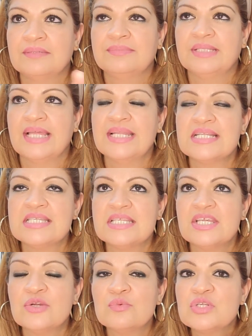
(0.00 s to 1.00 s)
Planets
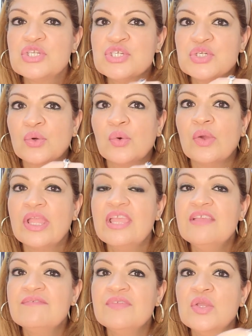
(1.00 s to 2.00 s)
here will show
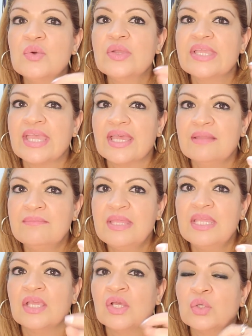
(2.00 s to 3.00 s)
if you can
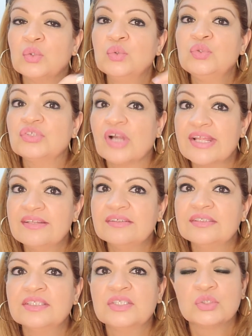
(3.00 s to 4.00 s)
be good
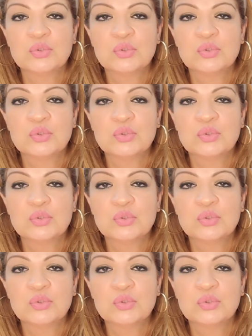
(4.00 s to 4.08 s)
writer,